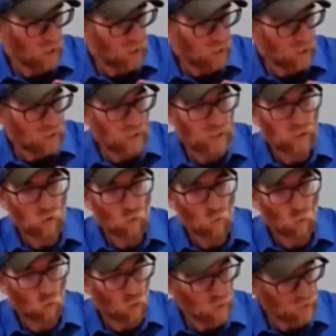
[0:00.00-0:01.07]
Take
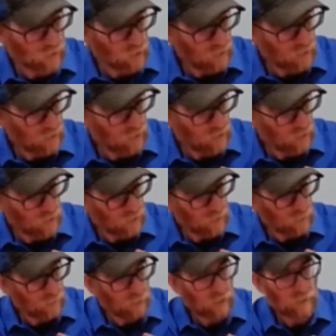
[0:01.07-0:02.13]
1
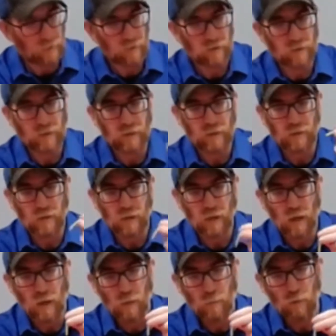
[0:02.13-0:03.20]
pipe cleaner,
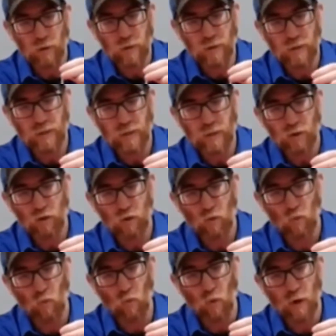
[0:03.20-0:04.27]
put it into
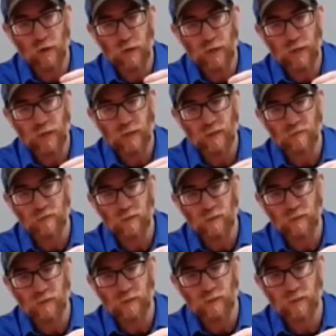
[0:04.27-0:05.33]
one end of the
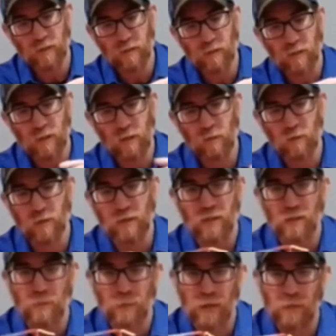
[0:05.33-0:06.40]
drinking straw with the other
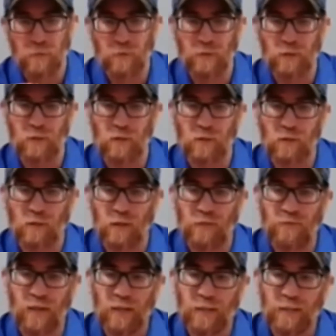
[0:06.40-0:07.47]
pipe cleaner. So I've got
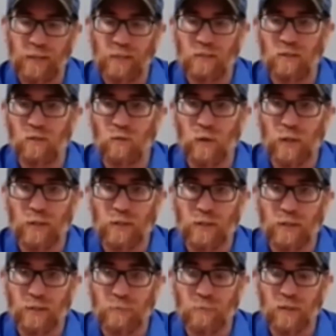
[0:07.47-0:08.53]
yellow and red are
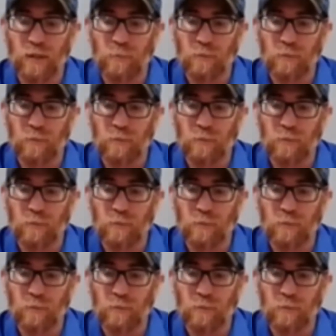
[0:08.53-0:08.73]
teamed up.